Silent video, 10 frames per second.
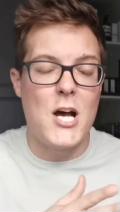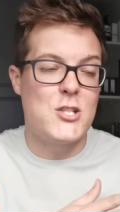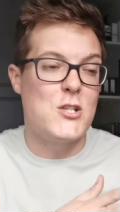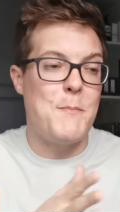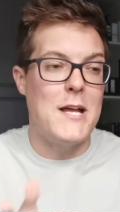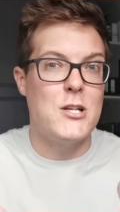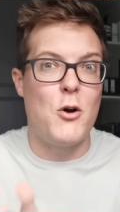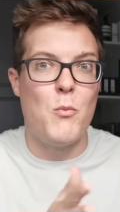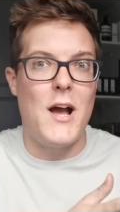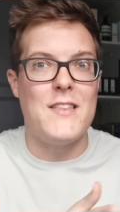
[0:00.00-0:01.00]
and so depending
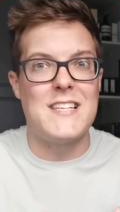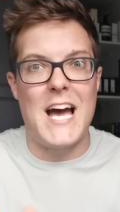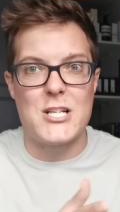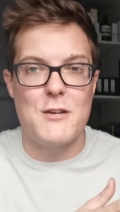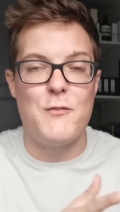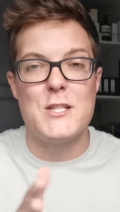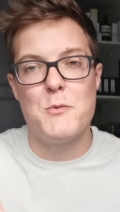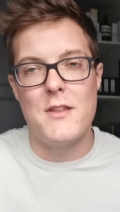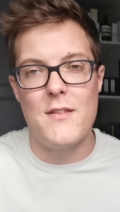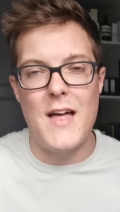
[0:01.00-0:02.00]
on where this actually
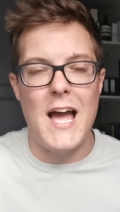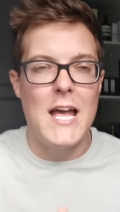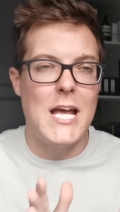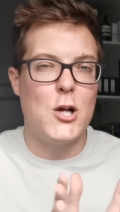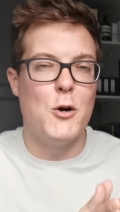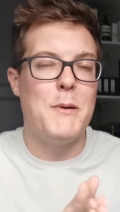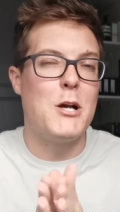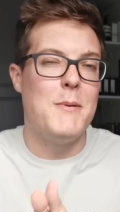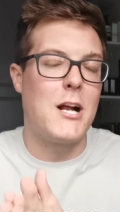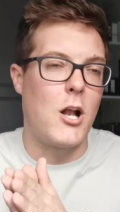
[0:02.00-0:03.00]
fits within that, it could be
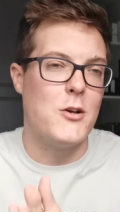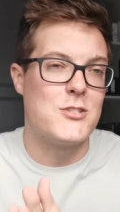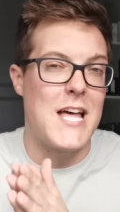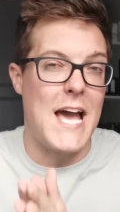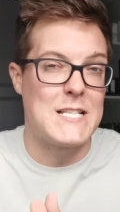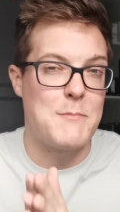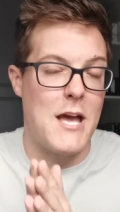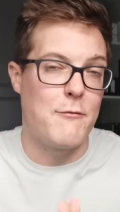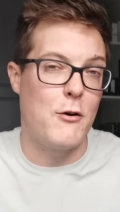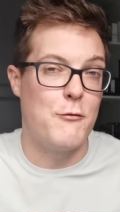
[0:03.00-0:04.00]
coming close to that
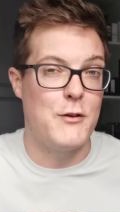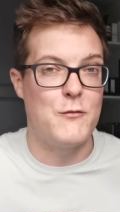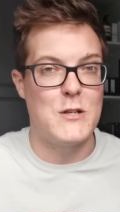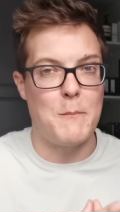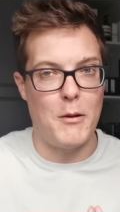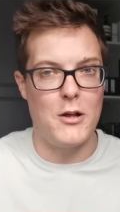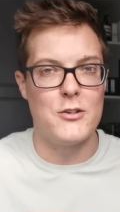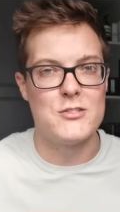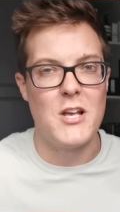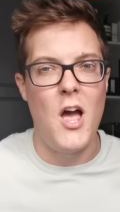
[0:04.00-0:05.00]
SPF of
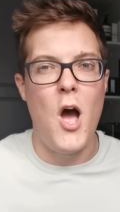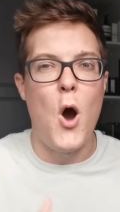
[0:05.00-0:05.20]
50+.